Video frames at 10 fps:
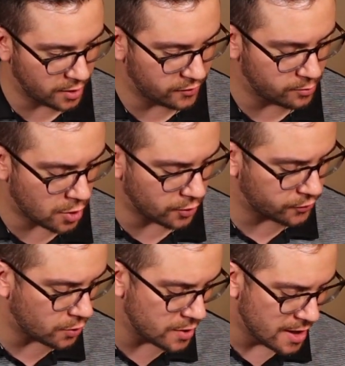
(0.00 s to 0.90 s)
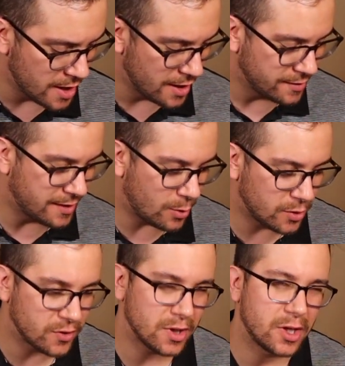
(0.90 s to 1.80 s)
small, so that
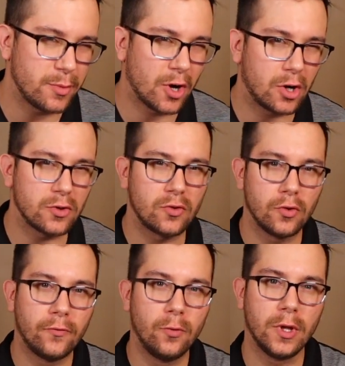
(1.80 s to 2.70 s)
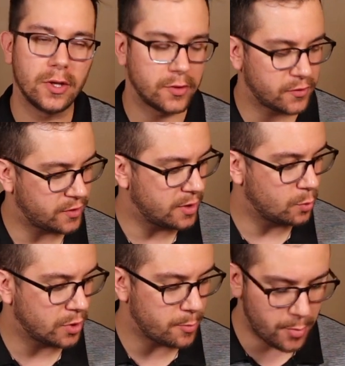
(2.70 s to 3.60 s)
was a little bit hard to fully
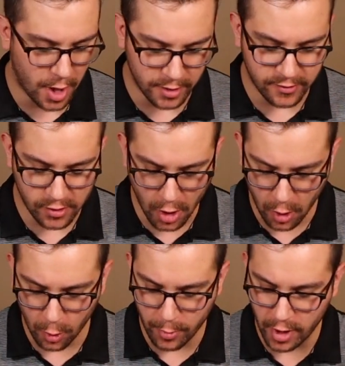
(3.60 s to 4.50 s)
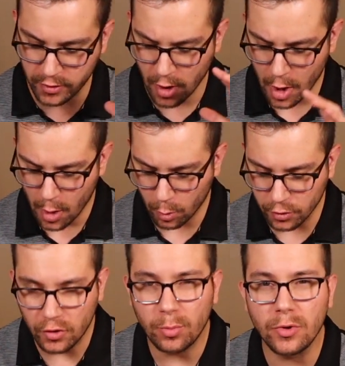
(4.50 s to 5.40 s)
understand where the pads go, but
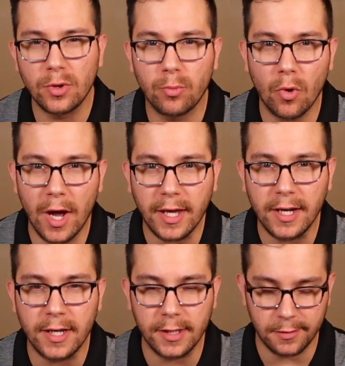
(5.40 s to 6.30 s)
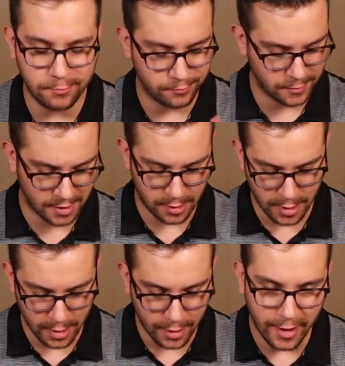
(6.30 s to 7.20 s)
once you put the bracket in,
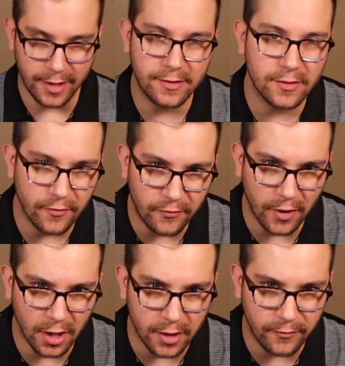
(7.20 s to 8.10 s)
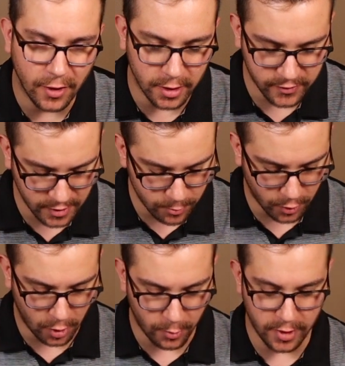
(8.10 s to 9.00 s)
it's fairly
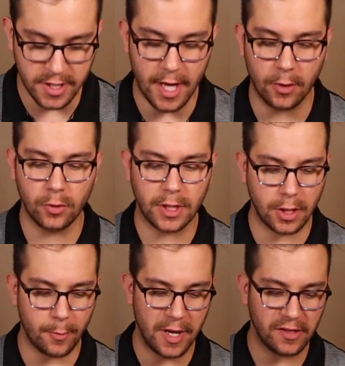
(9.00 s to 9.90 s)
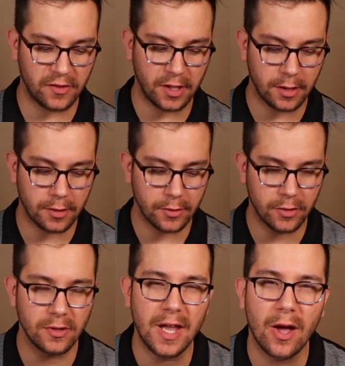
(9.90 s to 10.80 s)
simple. But yeah, looking amazing.
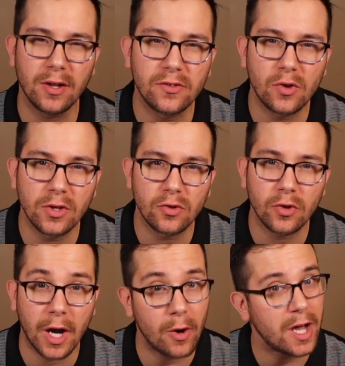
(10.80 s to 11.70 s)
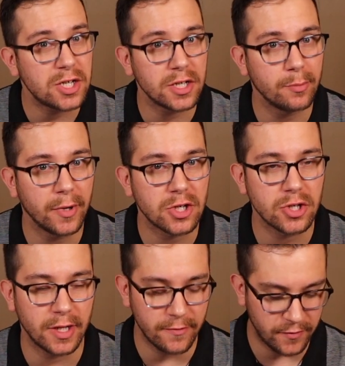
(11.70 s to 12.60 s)
Now let's go into the garage and make
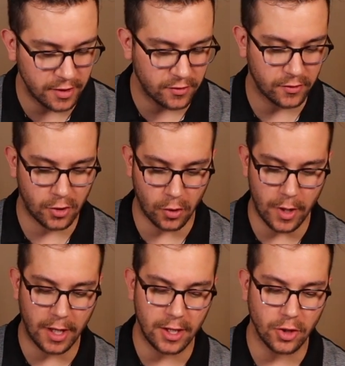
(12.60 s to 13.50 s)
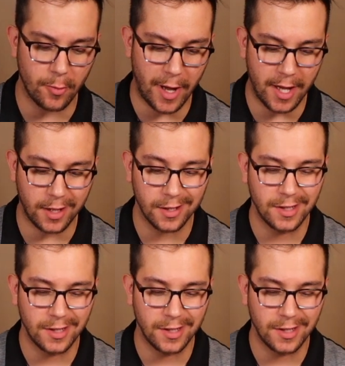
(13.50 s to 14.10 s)
sure that it fits correctly on the bike